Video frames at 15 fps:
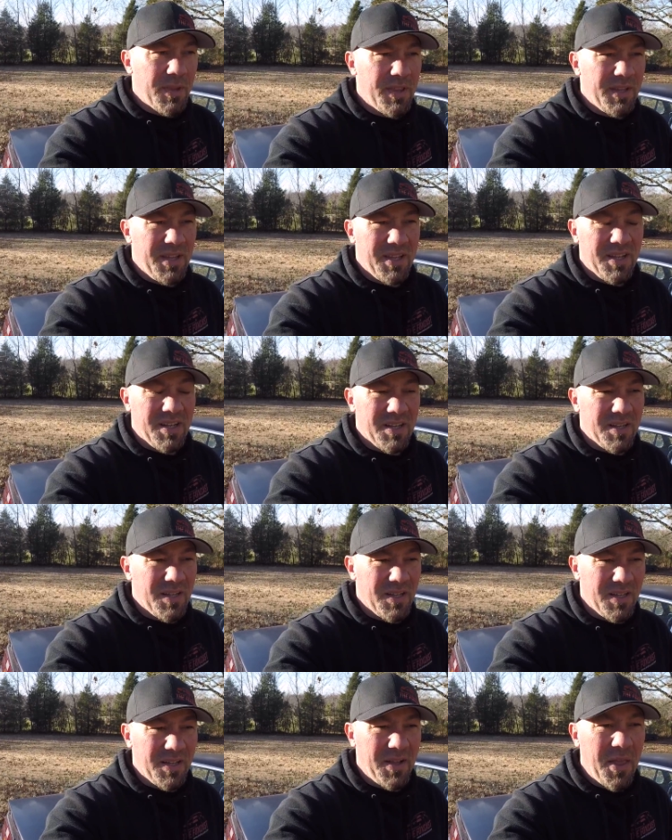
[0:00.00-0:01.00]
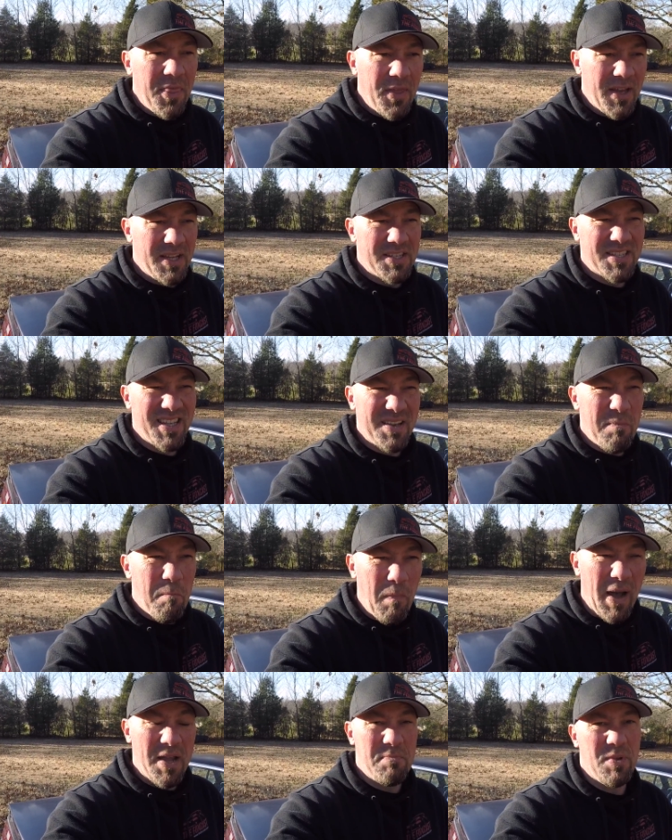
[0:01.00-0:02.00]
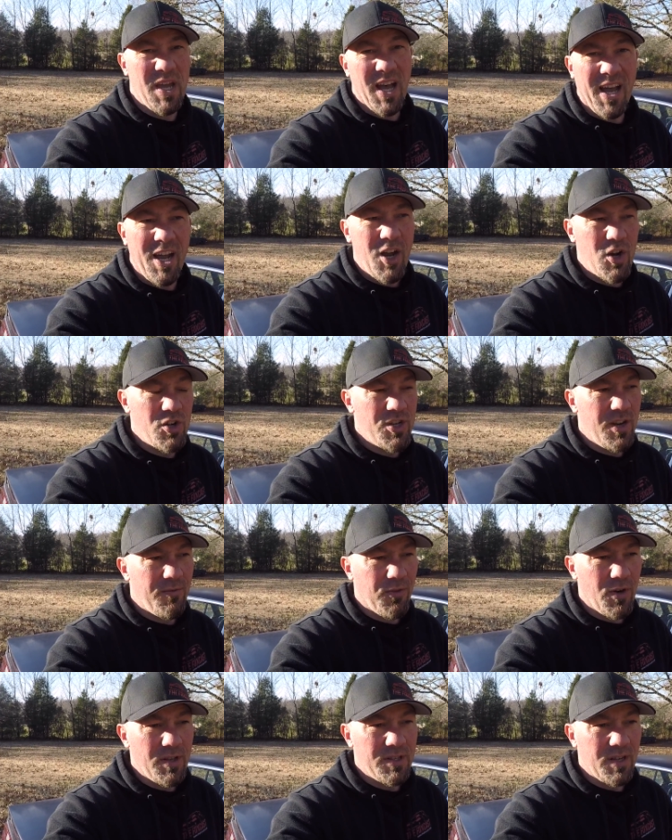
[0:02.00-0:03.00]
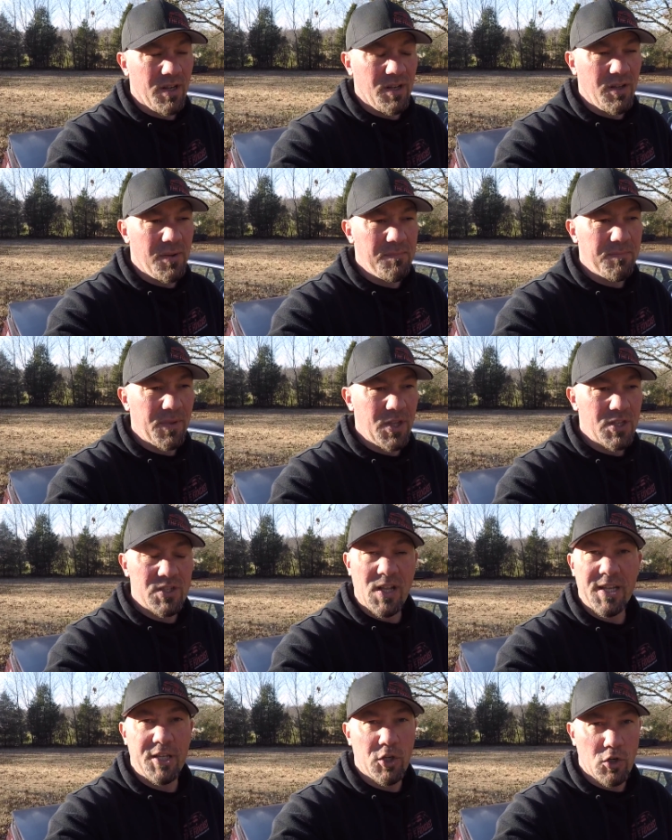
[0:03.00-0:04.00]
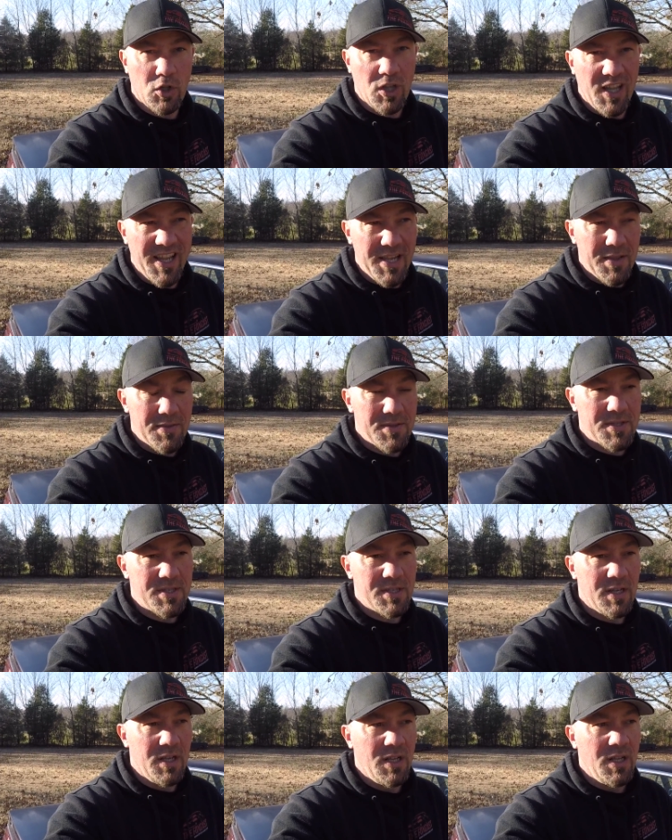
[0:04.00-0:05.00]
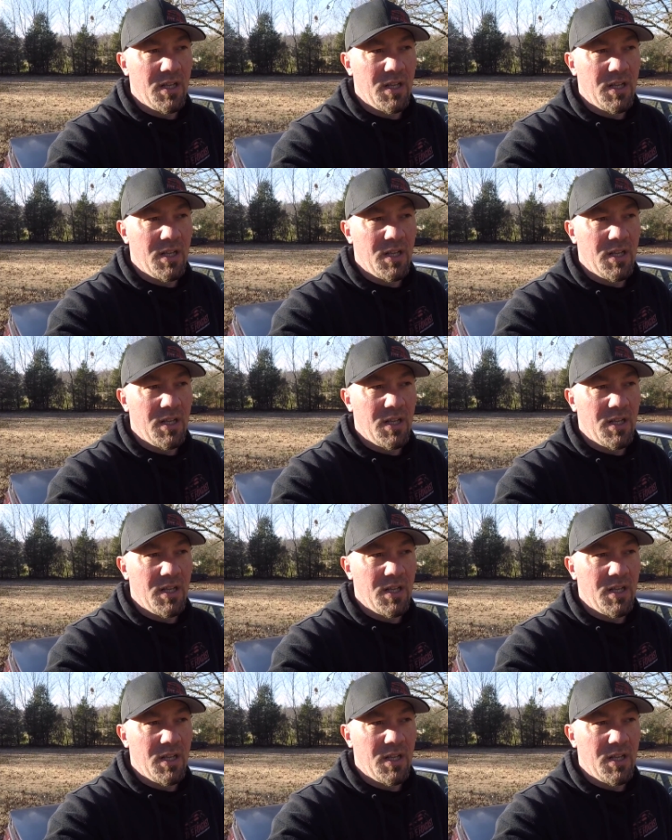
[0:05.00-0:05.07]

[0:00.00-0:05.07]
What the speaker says: of the things that might be a hair different is like your lengths.